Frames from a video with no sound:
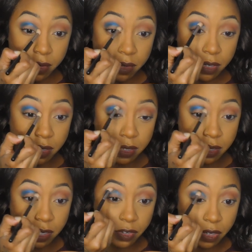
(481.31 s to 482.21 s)
Oh, this is
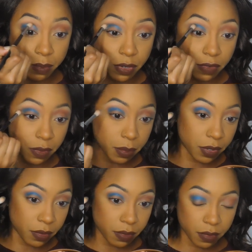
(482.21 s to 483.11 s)
such a beautiful
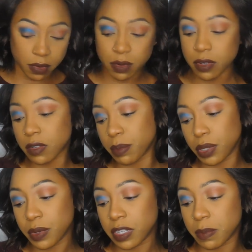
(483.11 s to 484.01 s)
blue. Oh, this
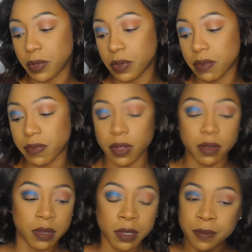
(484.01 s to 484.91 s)
blue is beautiful.